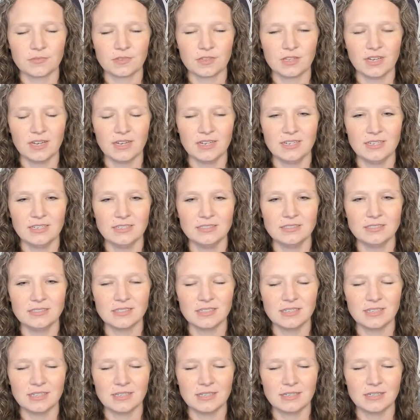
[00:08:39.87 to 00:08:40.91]
And
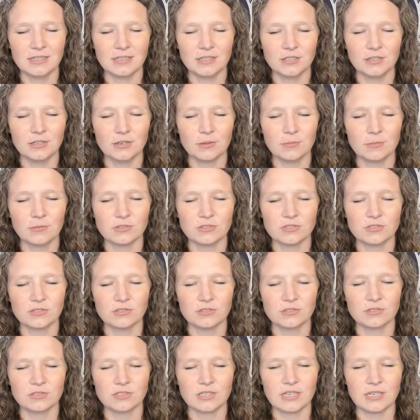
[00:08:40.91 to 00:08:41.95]
he, he almost
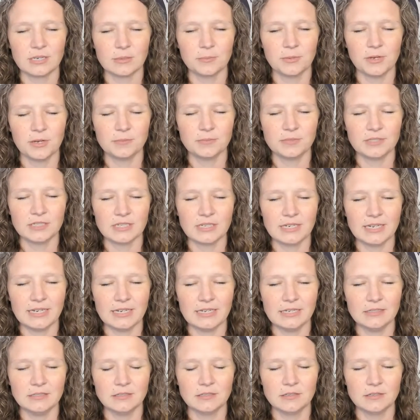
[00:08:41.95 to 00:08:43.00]
looks like a pumpkin
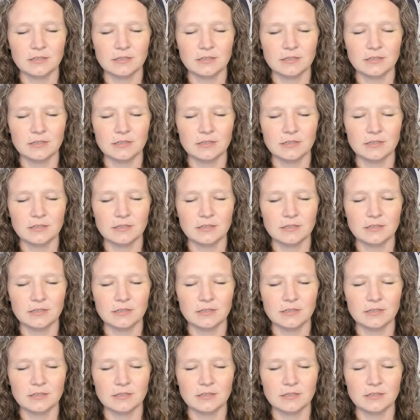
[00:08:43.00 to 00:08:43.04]
head.